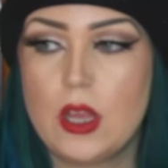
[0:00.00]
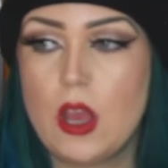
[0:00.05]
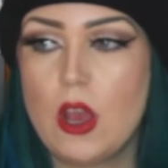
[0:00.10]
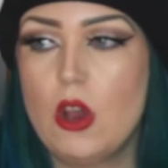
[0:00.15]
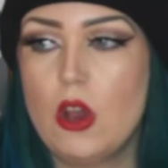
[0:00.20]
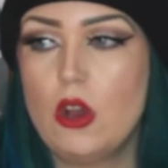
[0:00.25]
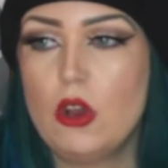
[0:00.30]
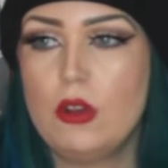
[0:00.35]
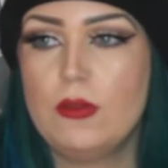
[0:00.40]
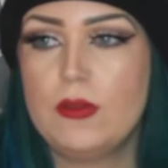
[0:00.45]

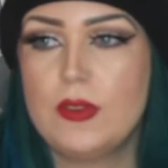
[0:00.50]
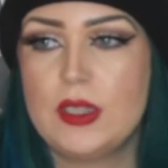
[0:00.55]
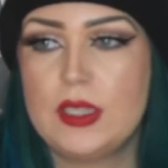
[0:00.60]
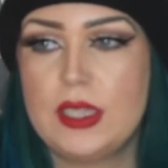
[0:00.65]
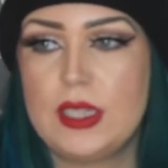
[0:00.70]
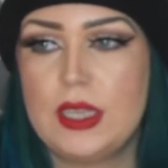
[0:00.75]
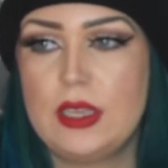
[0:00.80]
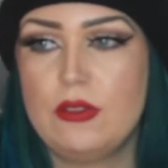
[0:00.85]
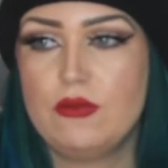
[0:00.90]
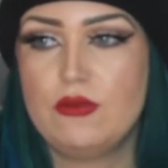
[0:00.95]

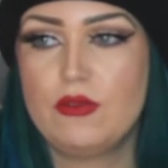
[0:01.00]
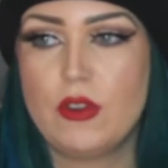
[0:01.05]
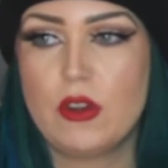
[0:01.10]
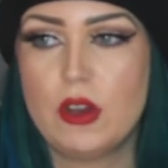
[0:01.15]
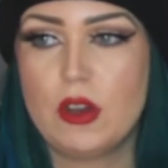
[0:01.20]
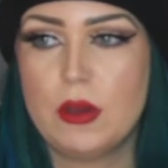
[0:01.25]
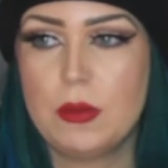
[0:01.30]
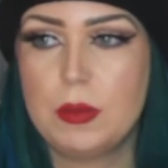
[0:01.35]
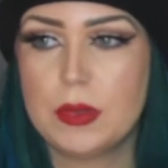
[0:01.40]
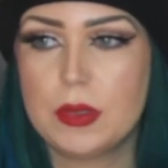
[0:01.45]
obviously
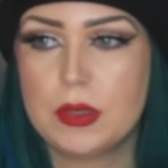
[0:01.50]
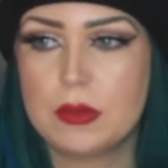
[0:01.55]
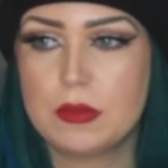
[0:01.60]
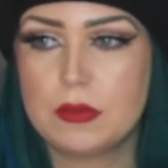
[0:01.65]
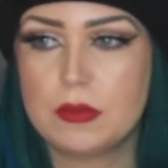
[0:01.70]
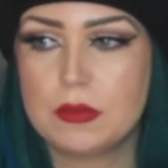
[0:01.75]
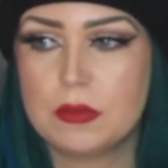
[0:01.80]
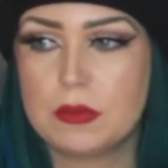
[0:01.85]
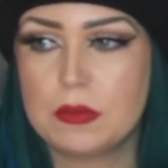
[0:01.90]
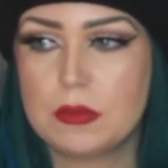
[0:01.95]
Rob
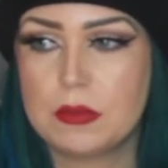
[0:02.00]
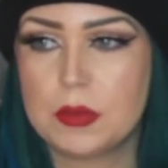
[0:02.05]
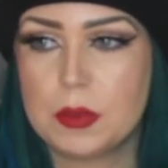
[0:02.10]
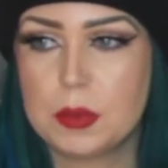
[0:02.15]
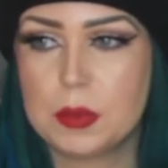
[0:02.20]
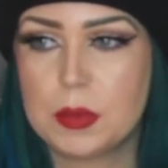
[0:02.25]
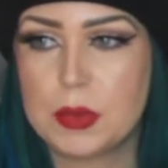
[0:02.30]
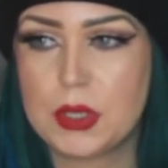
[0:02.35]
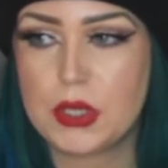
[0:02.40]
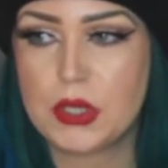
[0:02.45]

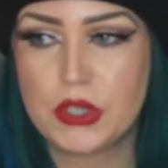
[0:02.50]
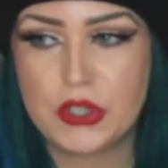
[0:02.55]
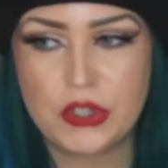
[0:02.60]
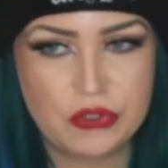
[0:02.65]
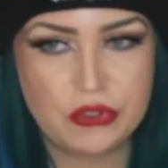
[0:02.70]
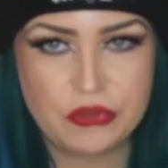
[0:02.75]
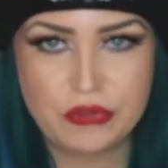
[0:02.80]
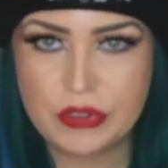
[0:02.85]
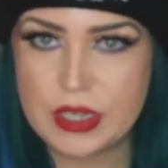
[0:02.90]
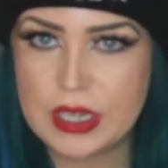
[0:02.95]

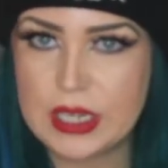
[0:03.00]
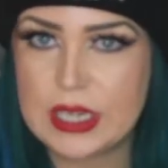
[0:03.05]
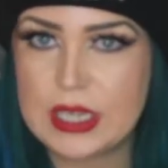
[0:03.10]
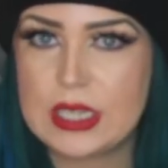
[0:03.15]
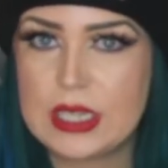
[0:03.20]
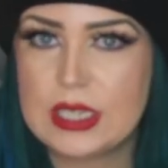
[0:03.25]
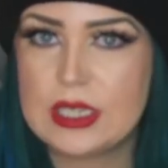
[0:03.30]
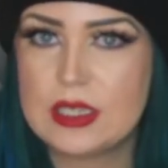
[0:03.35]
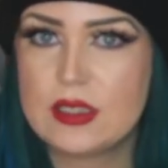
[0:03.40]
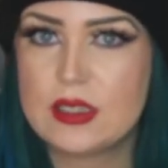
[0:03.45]
couldn't
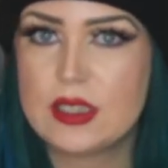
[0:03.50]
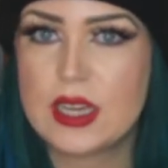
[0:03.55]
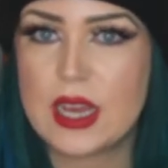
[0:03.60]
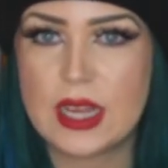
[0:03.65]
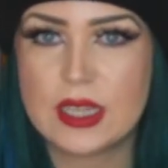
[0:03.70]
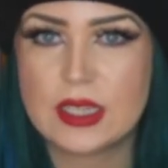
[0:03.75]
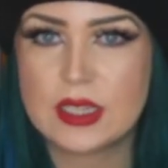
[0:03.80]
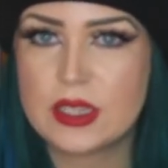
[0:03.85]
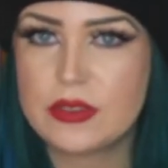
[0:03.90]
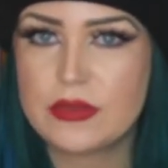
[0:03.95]
really
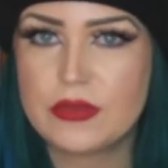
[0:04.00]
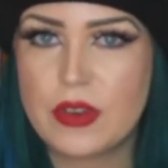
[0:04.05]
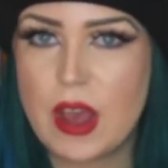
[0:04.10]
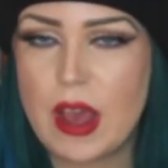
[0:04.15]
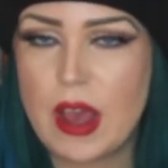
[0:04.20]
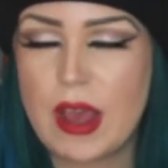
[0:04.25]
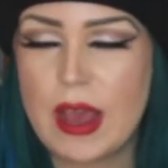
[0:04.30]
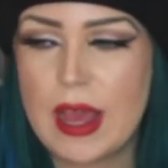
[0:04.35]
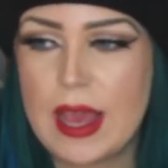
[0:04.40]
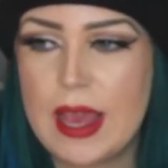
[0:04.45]

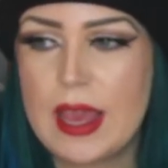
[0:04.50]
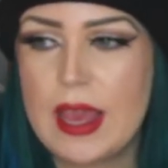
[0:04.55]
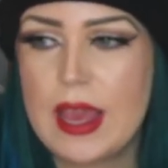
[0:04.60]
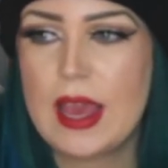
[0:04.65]
testify.